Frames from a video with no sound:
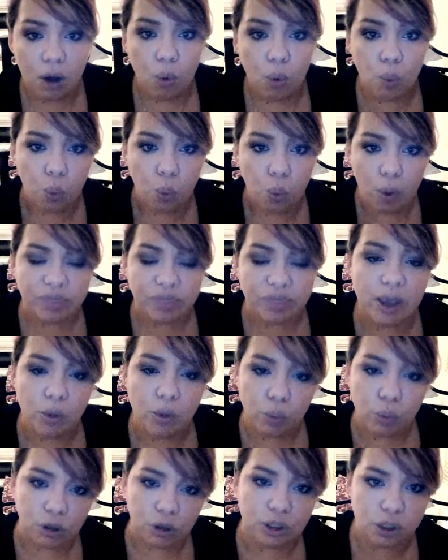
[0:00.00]
what they
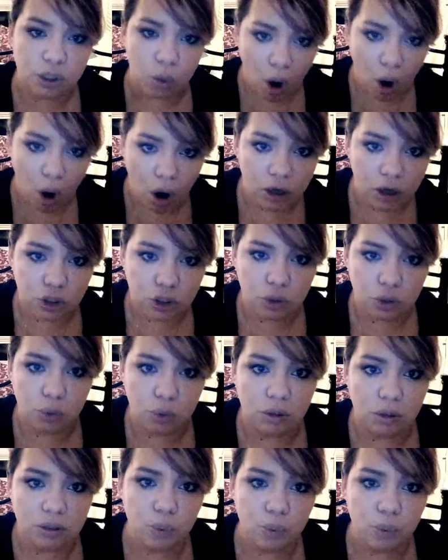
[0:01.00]
worked so hard
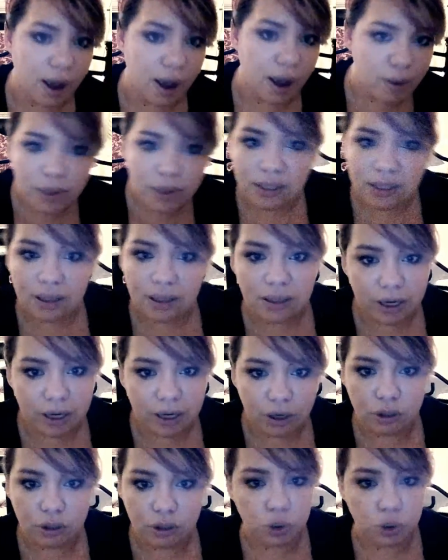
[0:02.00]
towards when I wasn't
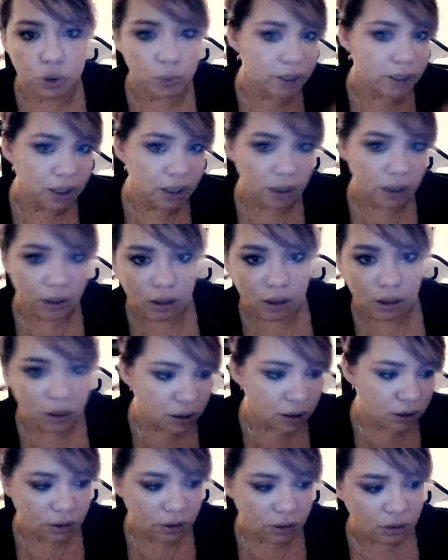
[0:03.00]
there during
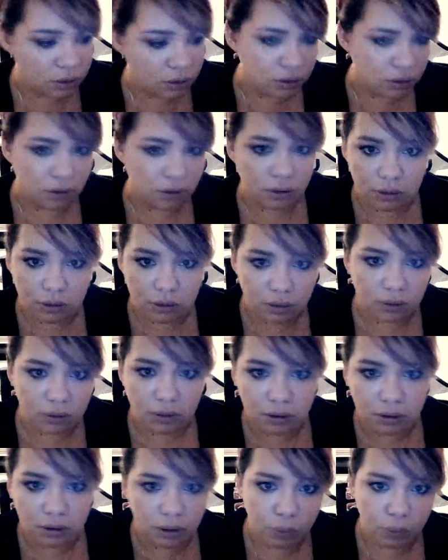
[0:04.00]

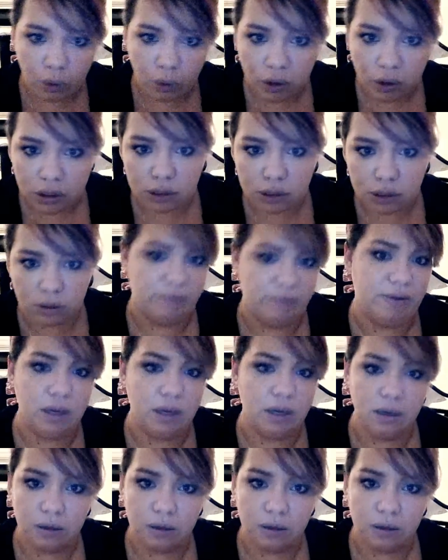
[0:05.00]
the worst of it,